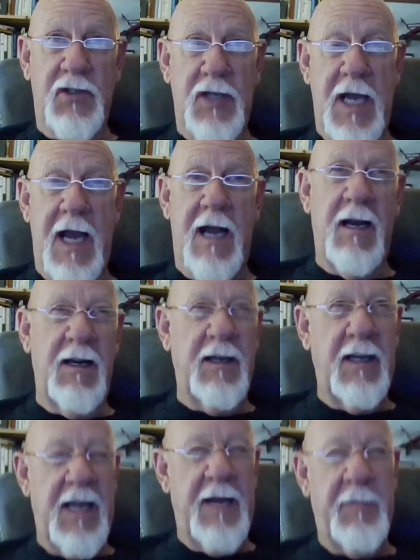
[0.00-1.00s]
that's
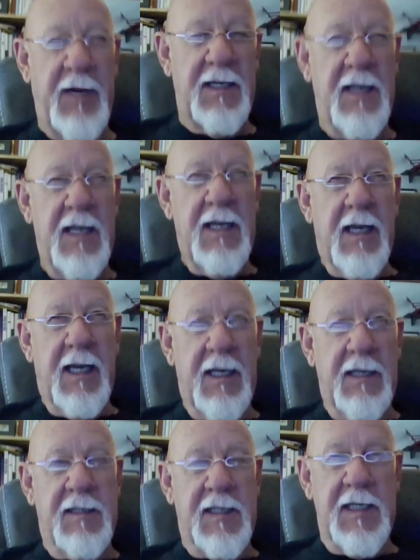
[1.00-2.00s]
off the
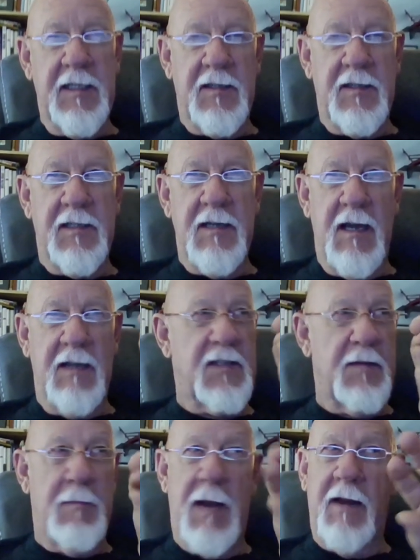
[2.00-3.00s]
chart.
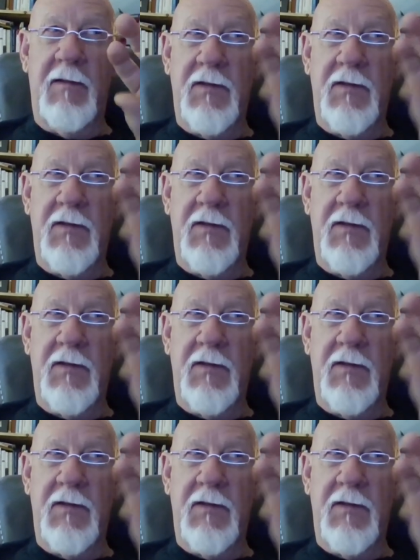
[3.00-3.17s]
This is